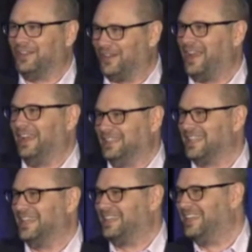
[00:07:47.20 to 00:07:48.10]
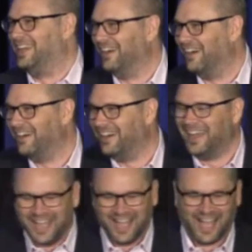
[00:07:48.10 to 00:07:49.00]
your hands. Thank you.
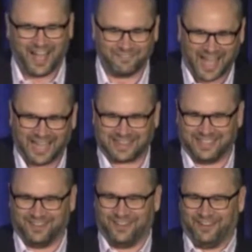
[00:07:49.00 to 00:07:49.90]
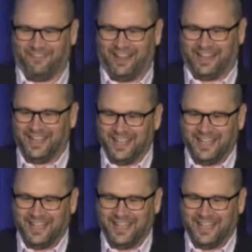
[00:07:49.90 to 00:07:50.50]
I'm not the only one.